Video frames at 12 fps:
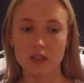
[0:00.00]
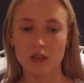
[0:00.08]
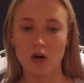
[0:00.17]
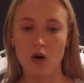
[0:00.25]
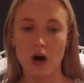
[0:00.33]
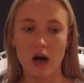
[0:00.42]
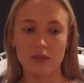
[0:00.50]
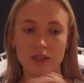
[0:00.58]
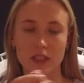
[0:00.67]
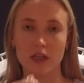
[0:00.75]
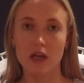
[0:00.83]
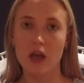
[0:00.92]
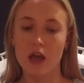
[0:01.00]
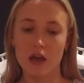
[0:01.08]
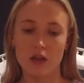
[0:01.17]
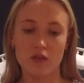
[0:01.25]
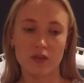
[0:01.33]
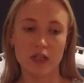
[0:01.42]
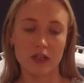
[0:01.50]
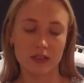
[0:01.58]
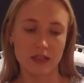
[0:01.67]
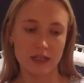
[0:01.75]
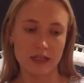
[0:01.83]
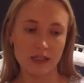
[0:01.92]
So after you've
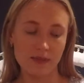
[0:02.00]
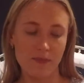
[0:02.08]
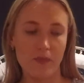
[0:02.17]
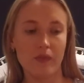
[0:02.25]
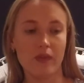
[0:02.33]
done this,